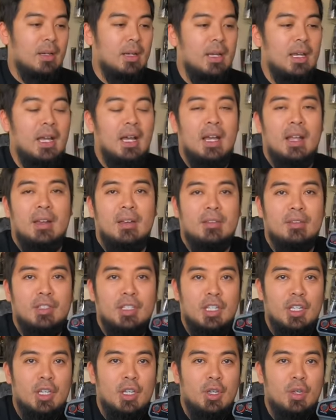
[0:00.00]
Got
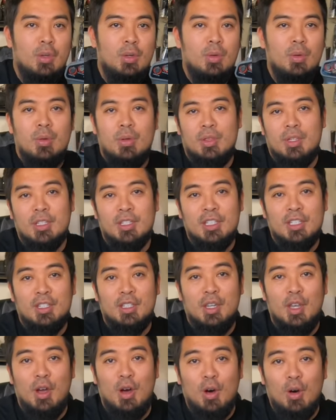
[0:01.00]
T Q. This is
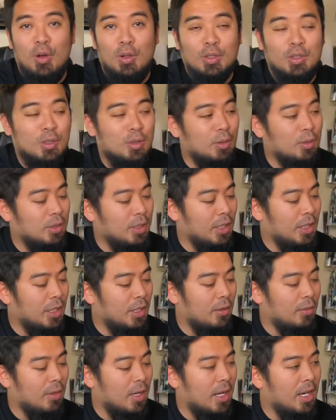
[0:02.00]
the old school T
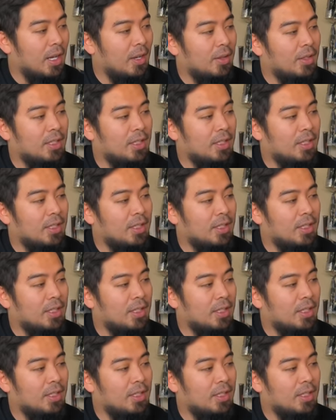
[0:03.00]
Q radio.